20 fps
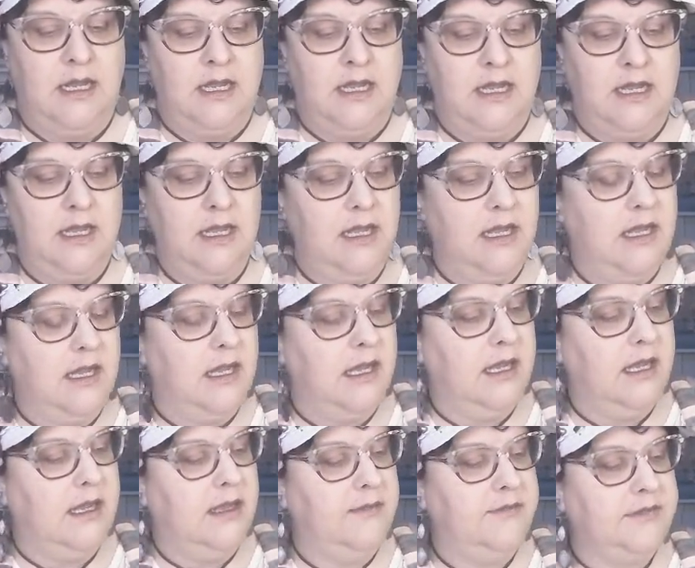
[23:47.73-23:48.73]

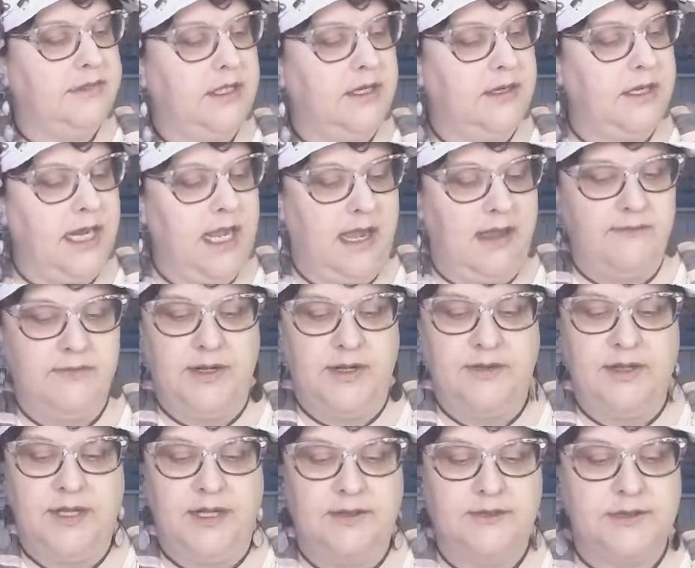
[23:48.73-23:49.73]
I already have one
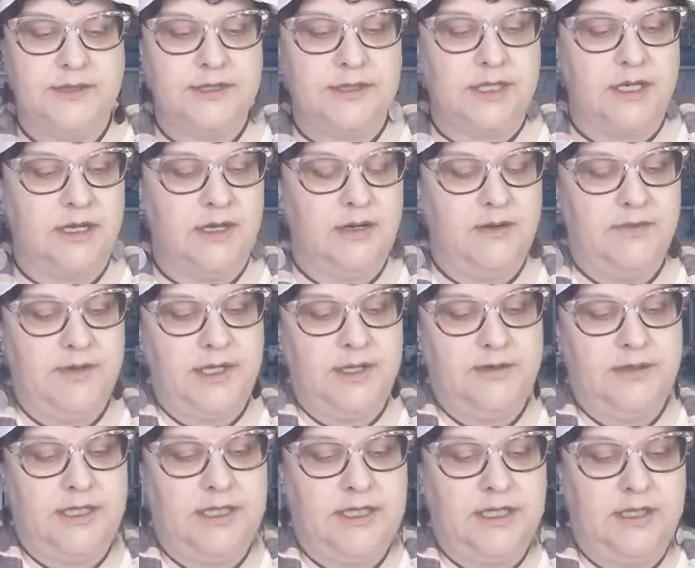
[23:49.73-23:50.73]
of those, so we
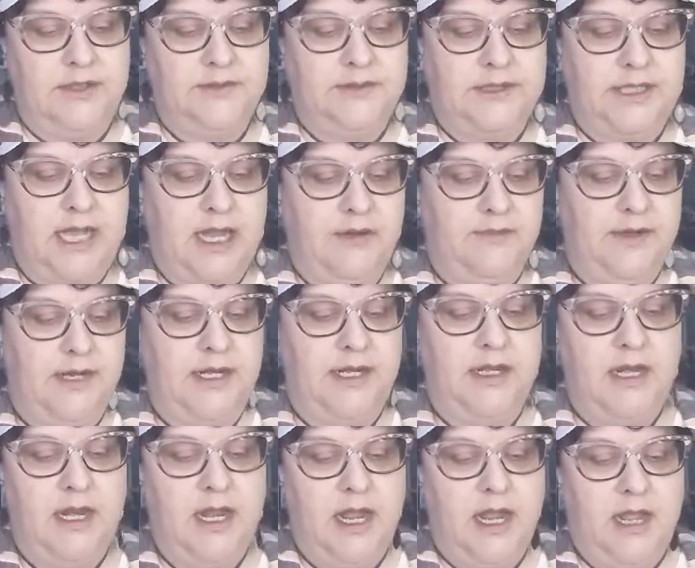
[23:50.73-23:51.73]
don't need to use that one.
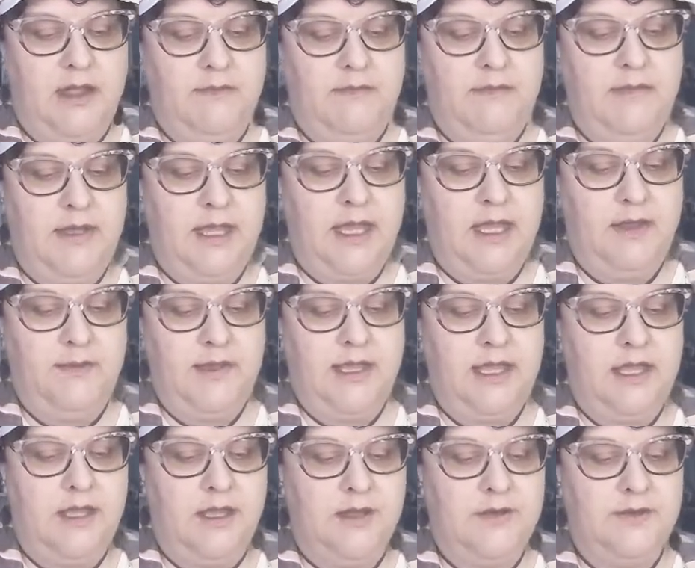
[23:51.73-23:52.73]
Maybe
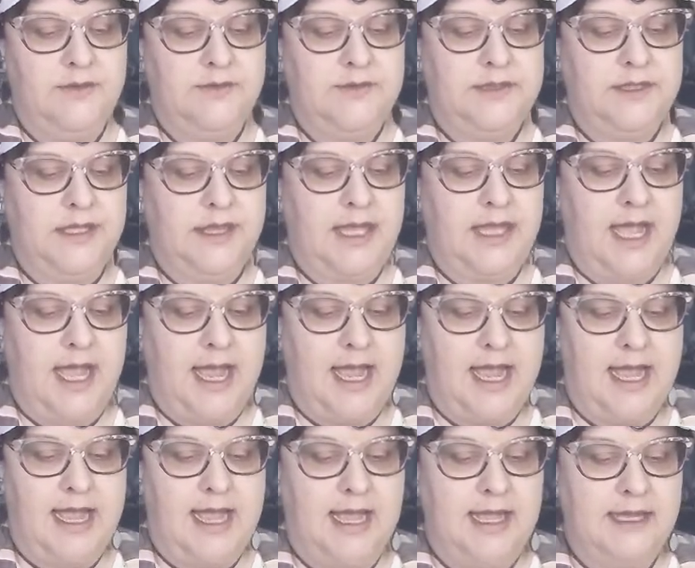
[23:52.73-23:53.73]
use
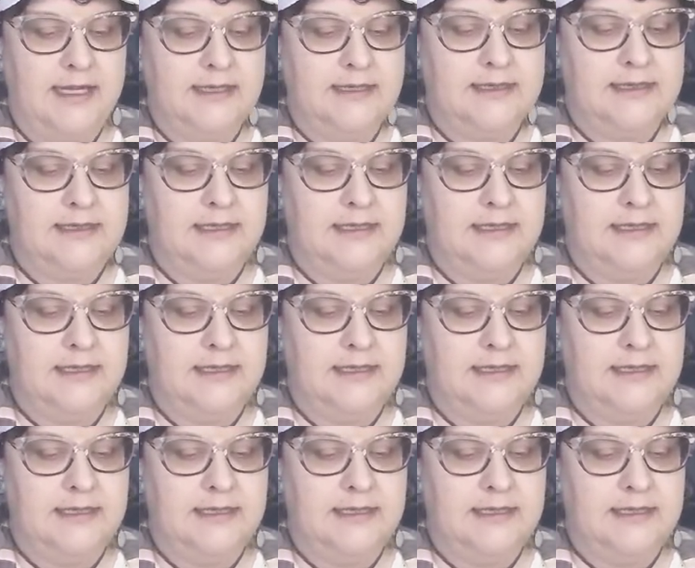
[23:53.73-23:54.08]
that.